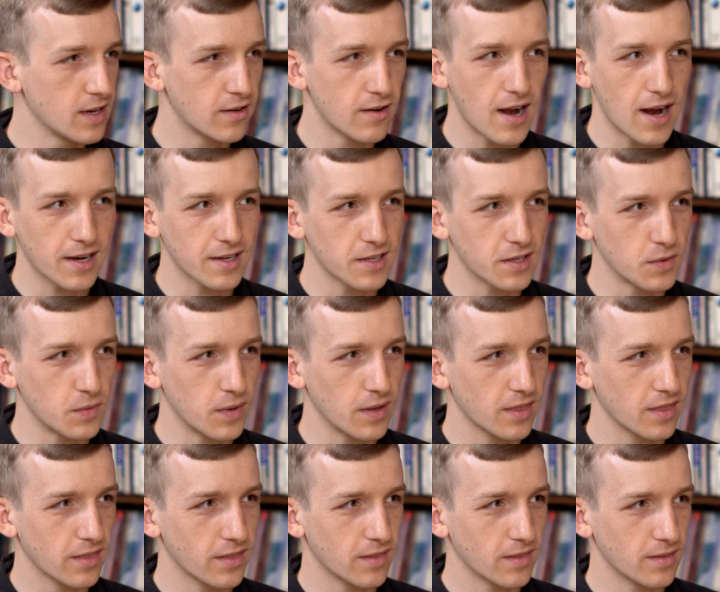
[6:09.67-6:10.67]
interacting
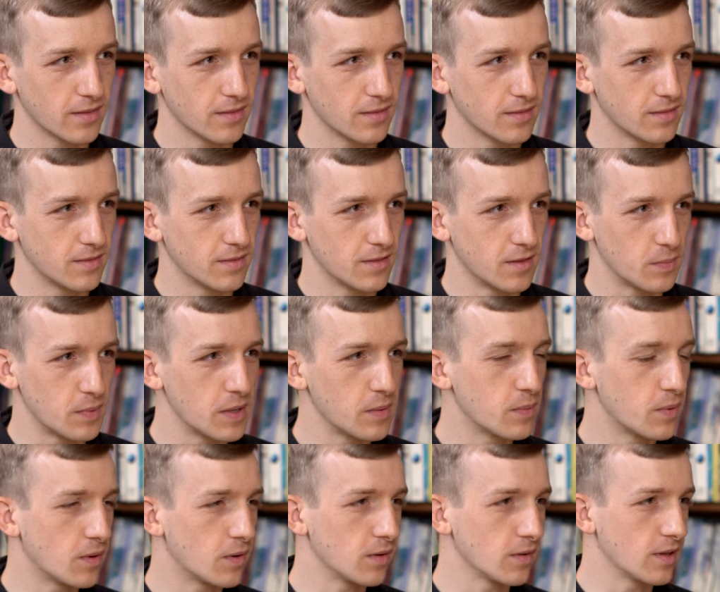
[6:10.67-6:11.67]
with the
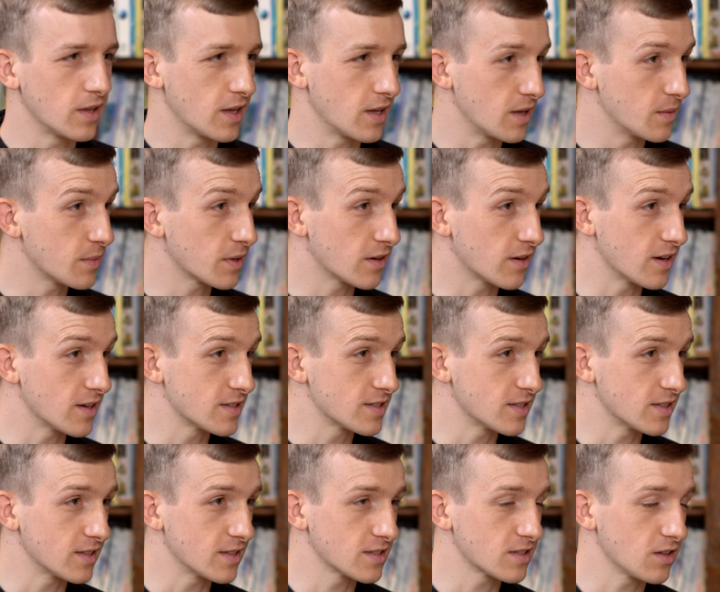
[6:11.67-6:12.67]
people, the immigrants
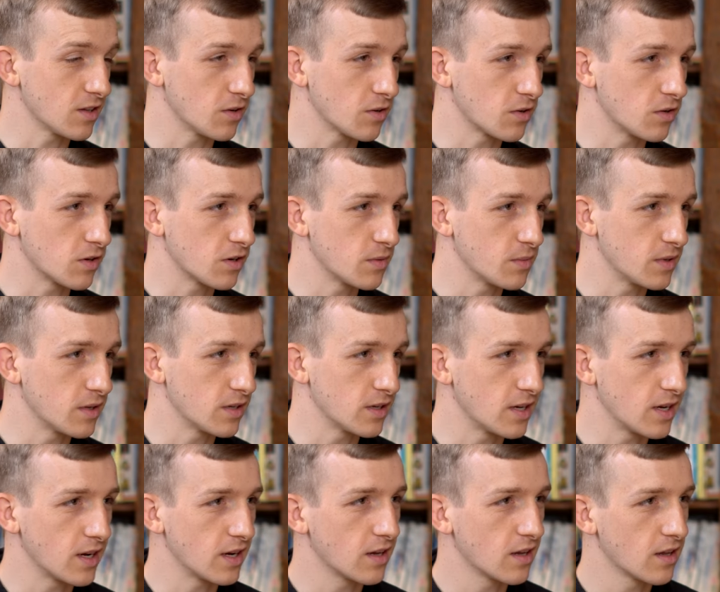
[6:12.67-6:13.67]
in this local
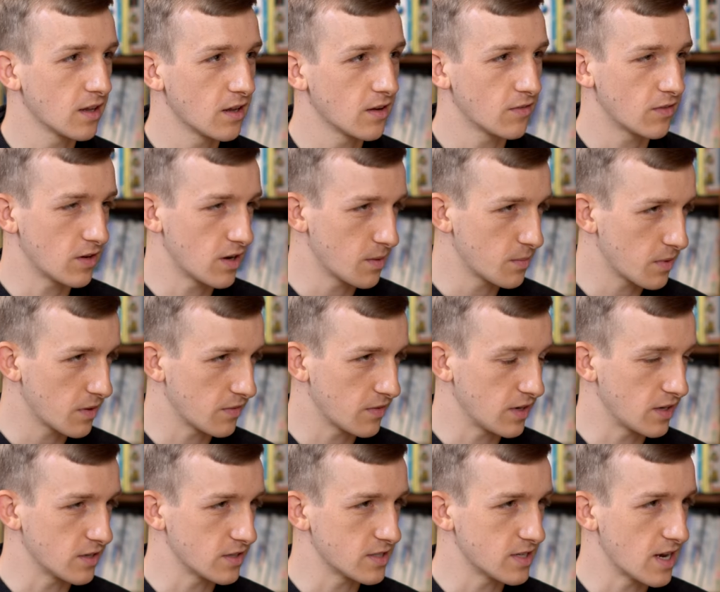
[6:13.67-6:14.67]
community for a number of
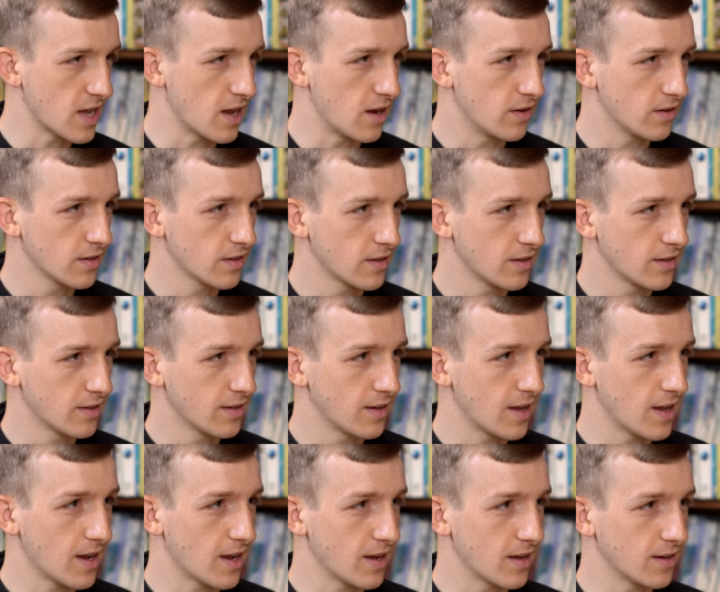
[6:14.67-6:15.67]
years now.
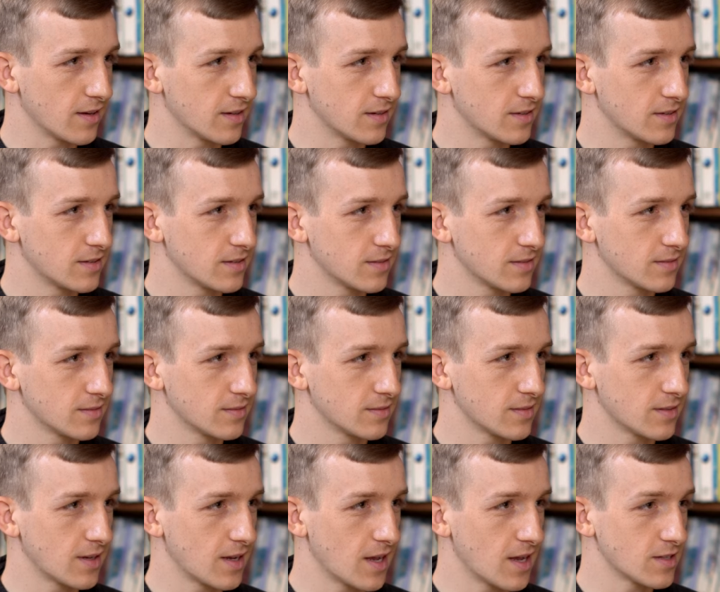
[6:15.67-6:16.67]
And
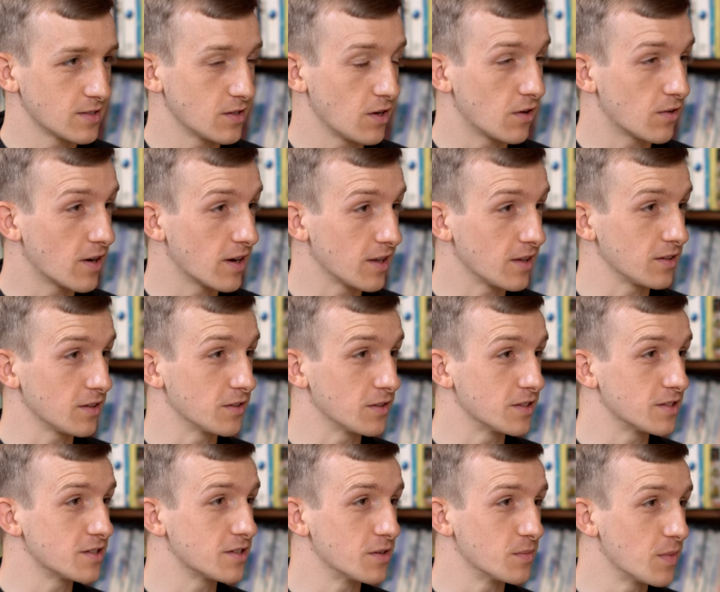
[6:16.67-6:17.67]
as you already
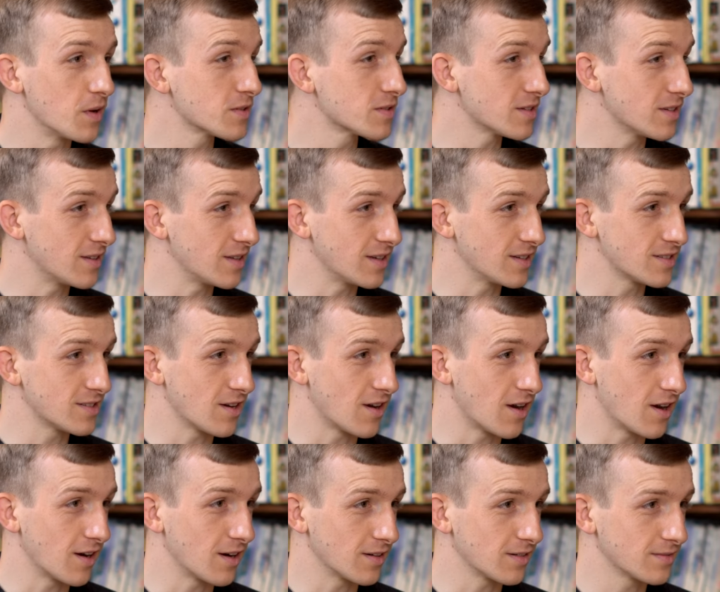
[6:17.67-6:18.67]
alluded to, most of these
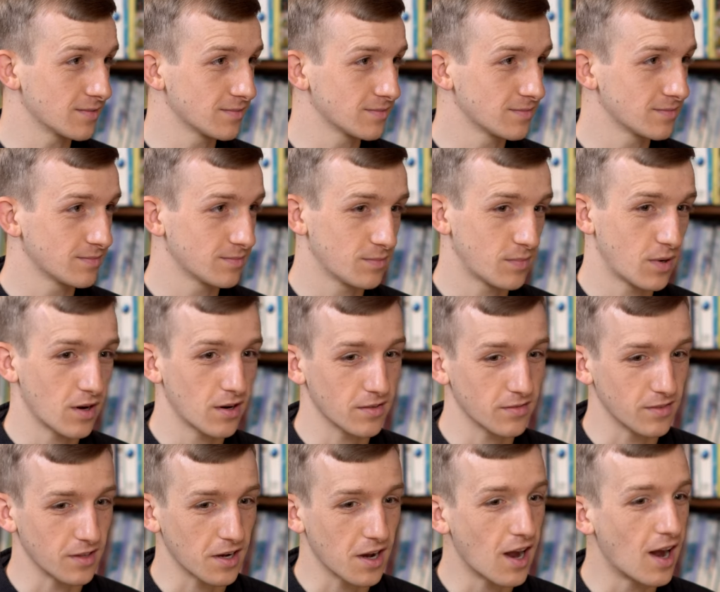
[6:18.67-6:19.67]
are part
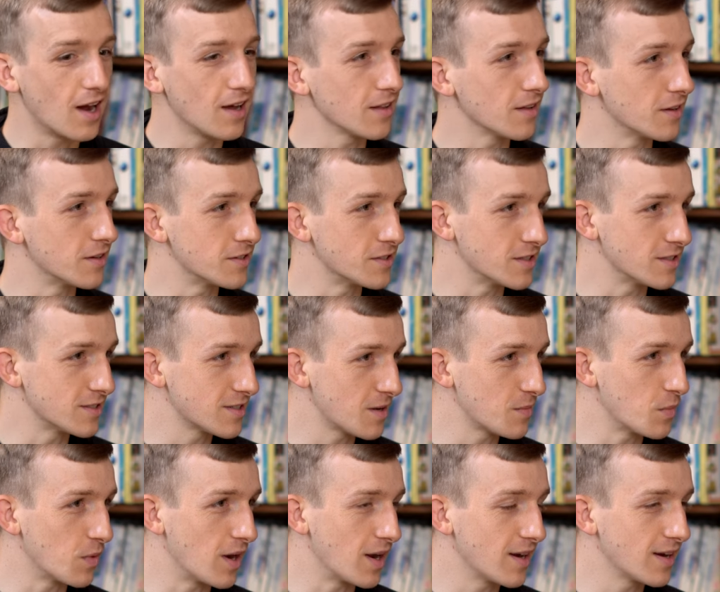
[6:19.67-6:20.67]
of the college in
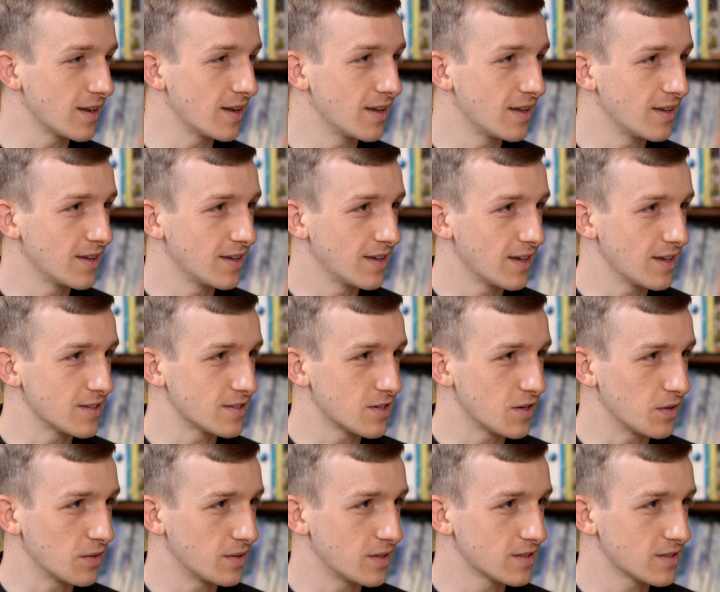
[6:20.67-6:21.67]
some way. And
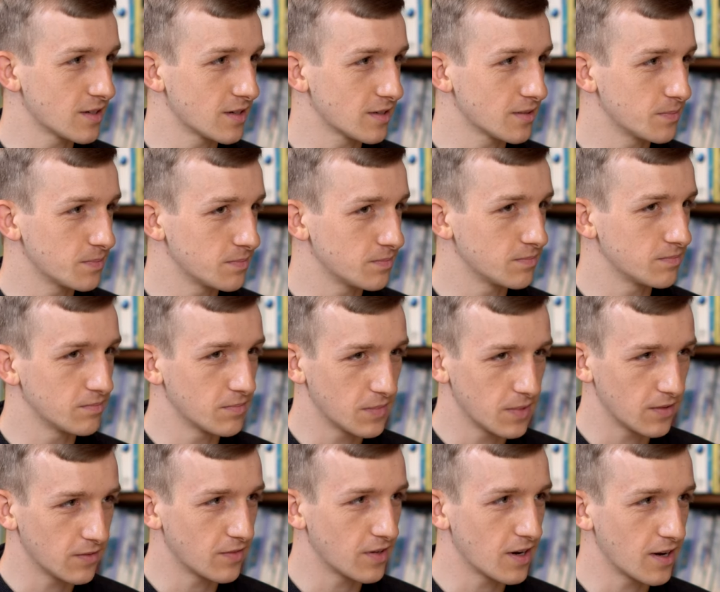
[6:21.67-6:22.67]
so these are
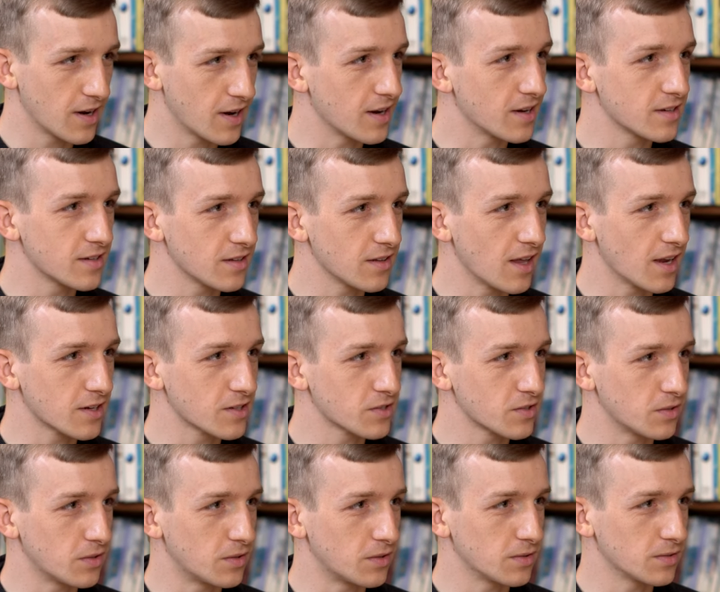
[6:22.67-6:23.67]
very
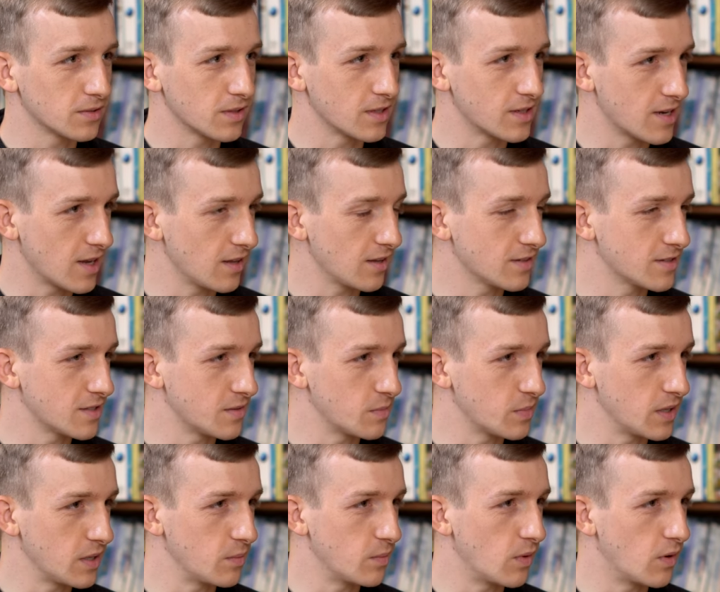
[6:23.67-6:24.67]
intellectual, intelligent
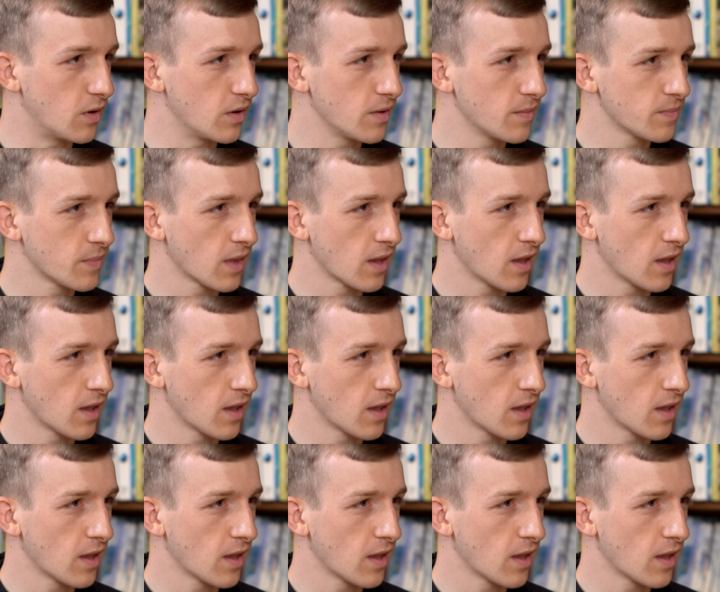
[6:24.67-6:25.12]
people.